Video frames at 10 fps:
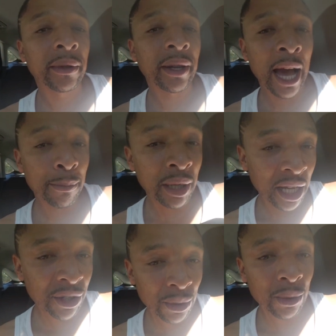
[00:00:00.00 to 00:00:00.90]
God
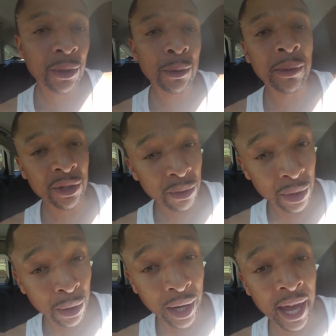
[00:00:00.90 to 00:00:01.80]
bless you too, but you
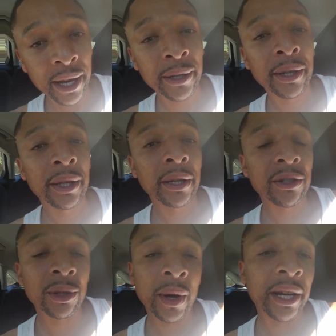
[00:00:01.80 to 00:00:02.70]
know that.
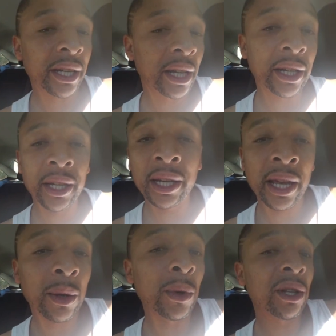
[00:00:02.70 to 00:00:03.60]
So at the end of the
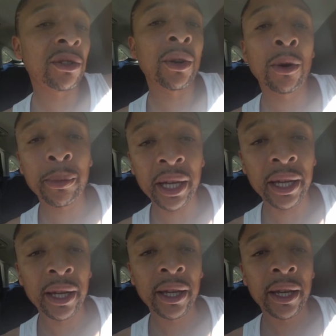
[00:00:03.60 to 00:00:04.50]
day, what is it gonna be?
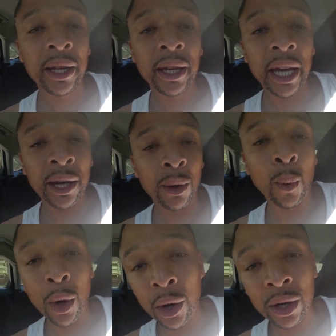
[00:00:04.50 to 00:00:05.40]
In
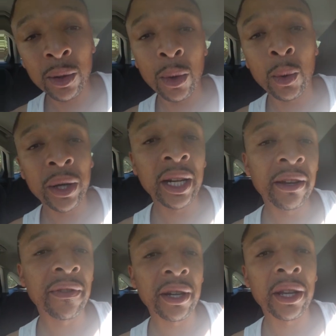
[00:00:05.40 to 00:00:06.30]
the world of what we
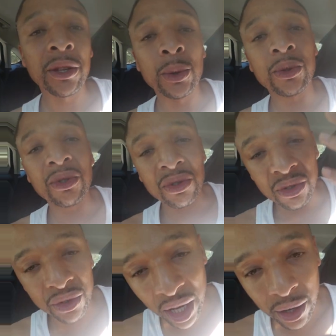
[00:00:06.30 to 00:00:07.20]
living in, you
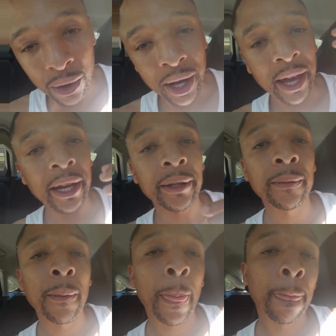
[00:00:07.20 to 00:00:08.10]
still hating?